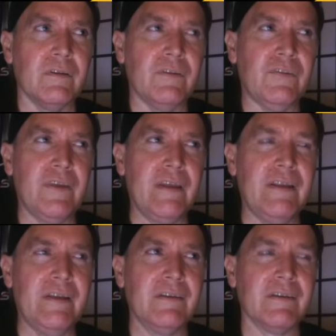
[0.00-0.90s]

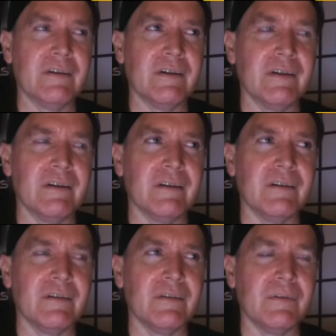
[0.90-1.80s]
seedy,
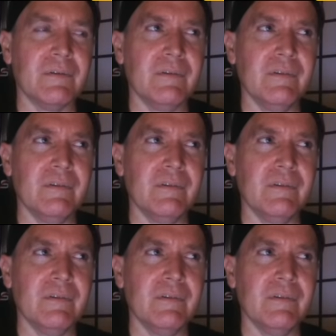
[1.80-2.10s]
uh,